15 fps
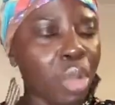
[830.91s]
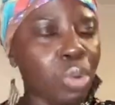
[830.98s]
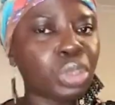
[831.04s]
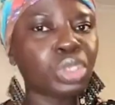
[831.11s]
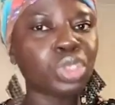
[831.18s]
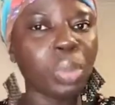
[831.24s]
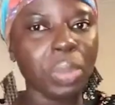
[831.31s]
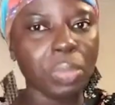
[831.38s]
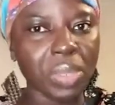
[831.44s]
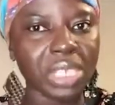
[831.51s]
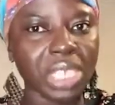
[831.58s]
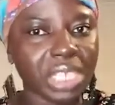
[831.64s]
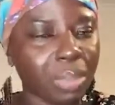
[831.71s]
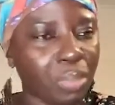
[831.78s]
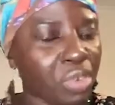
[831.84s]
could show me
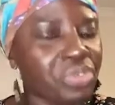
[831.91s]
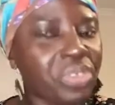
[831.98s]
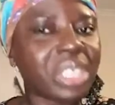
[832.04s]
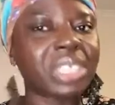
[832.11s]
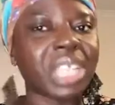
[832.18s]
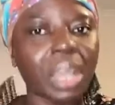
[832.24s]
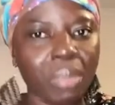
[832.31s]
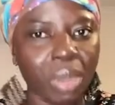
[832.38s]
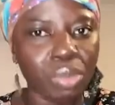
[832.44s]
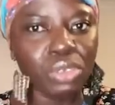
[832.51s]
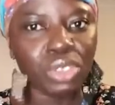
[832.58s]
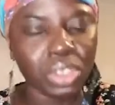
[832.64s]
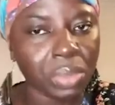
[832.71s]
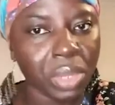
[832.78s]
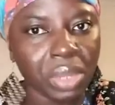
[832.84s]
pictures, someone should charm I
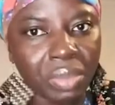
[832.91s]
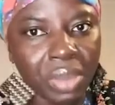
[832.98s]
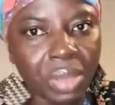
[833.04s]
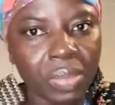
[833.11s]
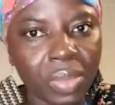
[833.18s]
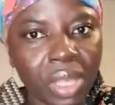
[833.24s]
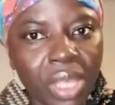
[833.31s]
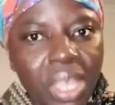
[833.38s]
want to marry.